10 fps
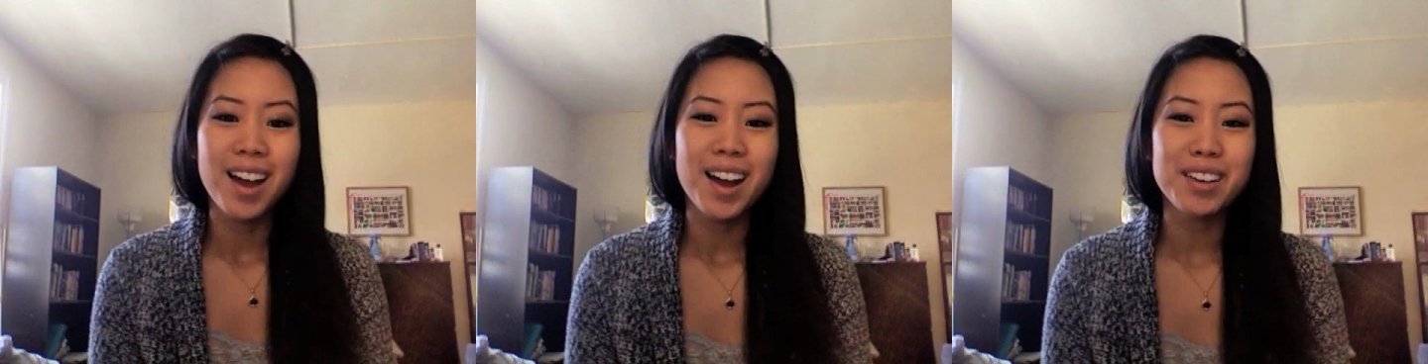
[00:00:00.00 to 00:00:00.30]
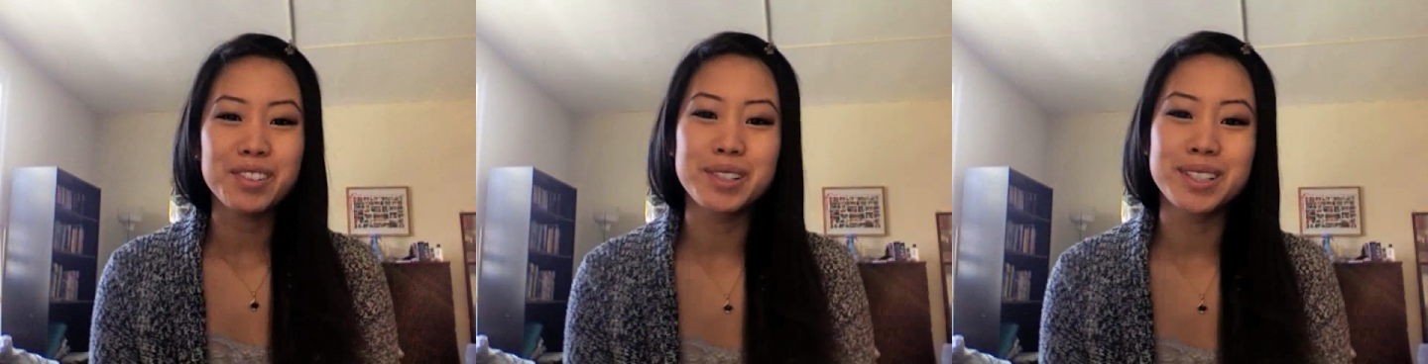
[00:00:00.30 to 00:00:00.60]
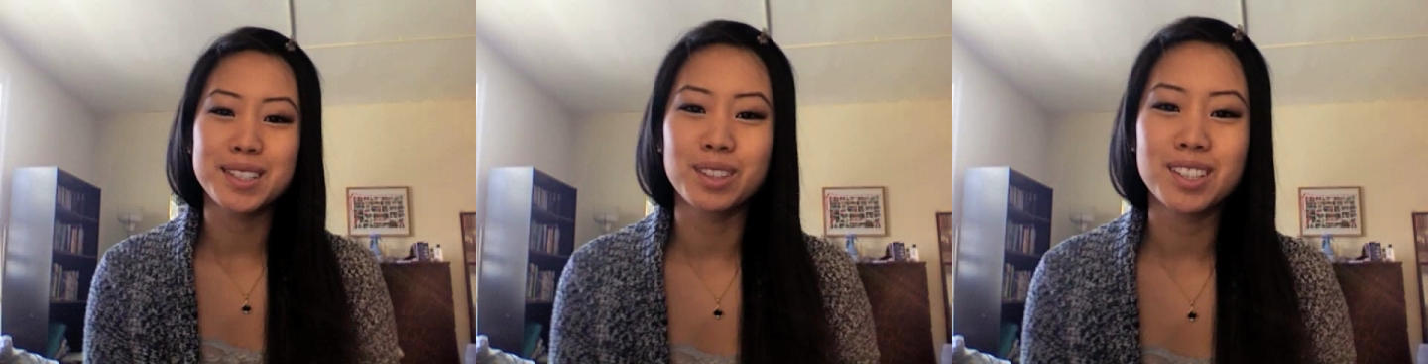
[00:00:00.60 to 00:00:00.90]
Hi everyone,
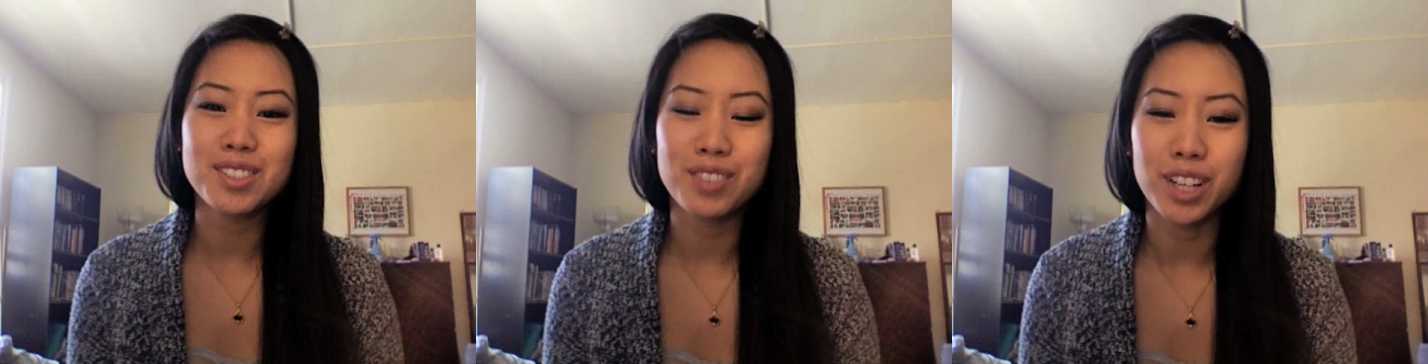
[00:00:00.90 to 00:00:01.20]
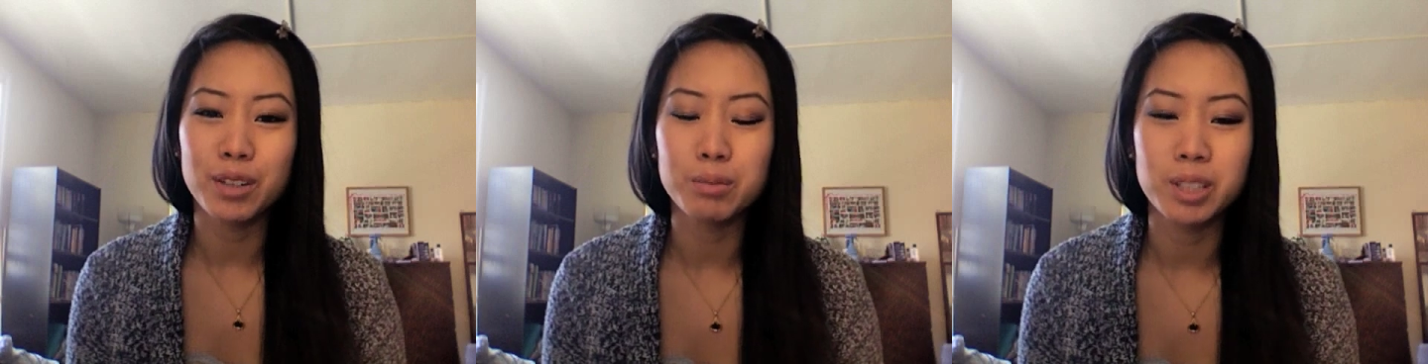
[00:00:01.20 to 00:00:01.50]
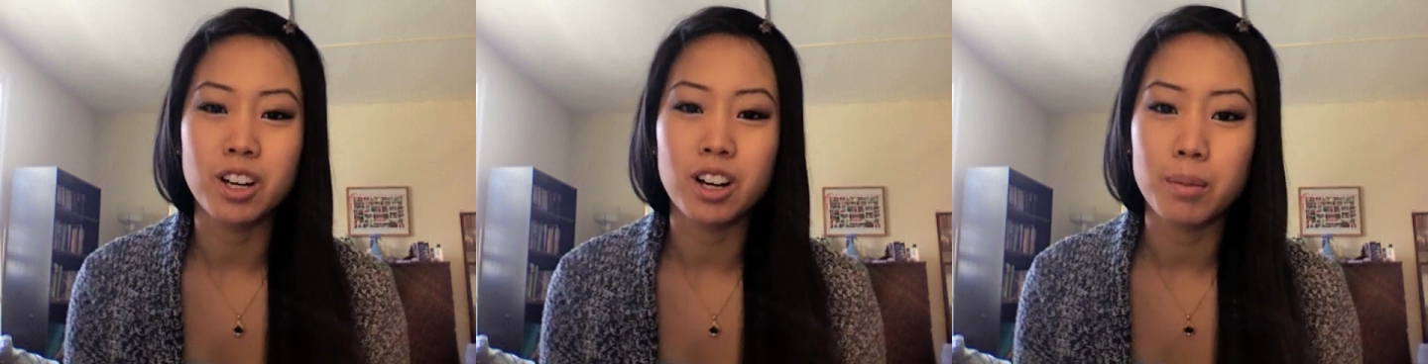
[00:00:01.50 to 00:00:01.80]
so in this video I'm going
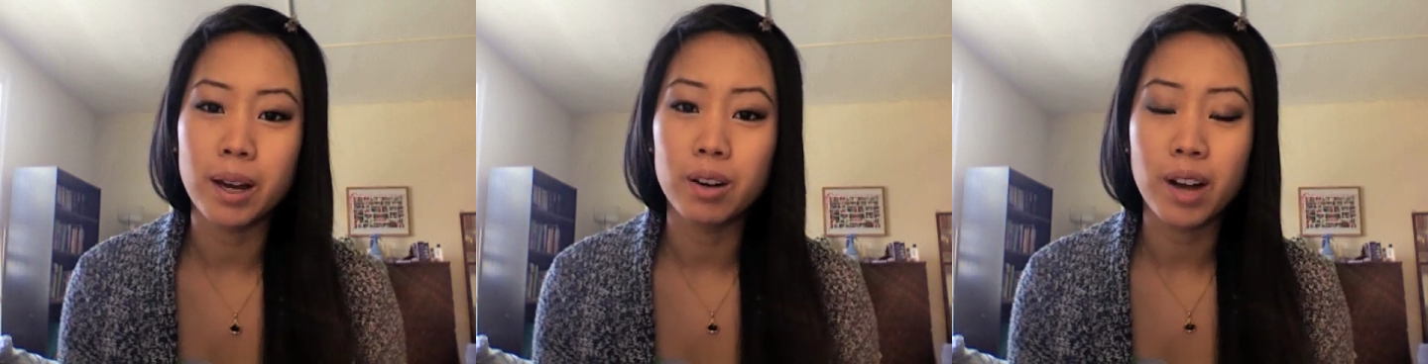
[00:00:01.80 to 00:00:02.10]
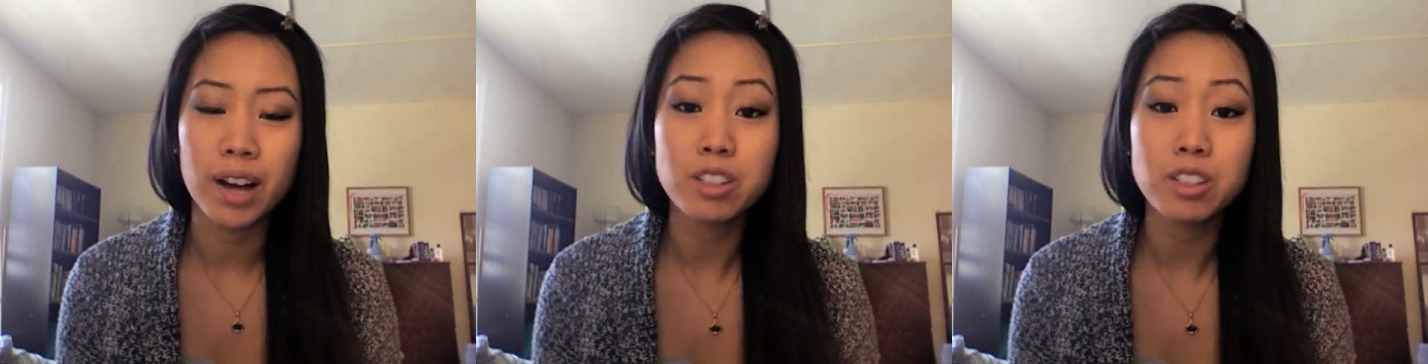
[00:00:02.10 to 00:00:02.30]
to talk about how